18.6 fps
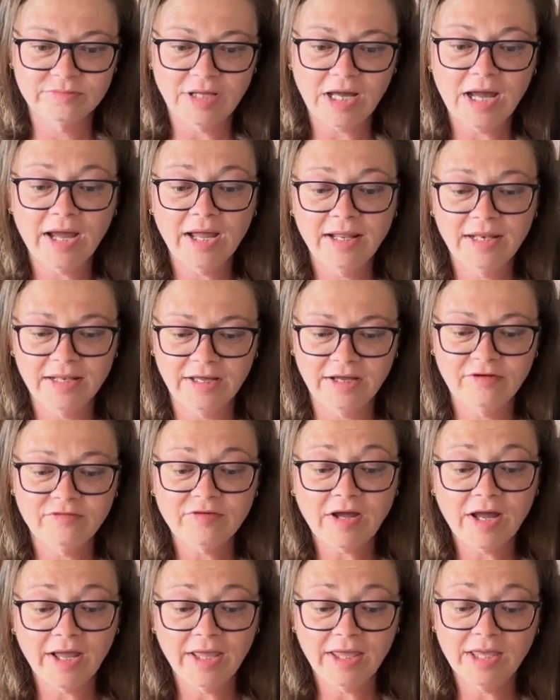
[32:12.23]
I love.
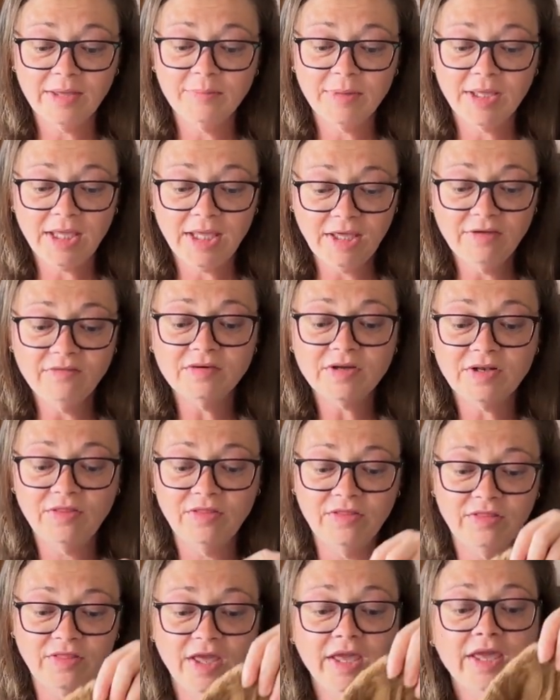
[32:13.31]
I am even
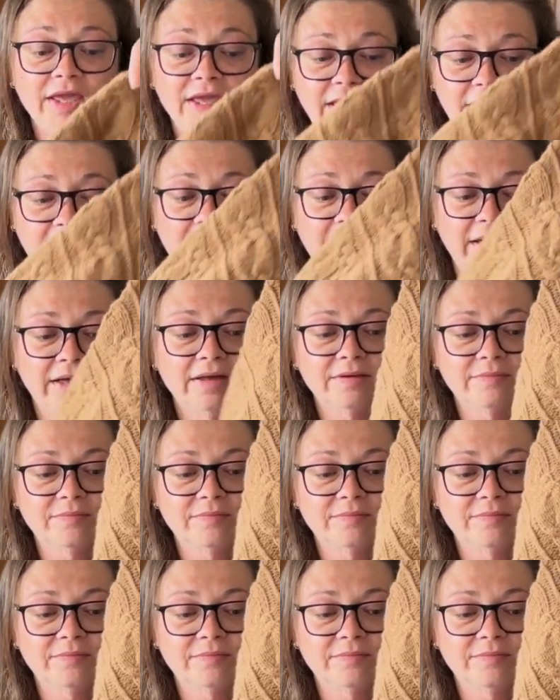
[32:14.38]
thinking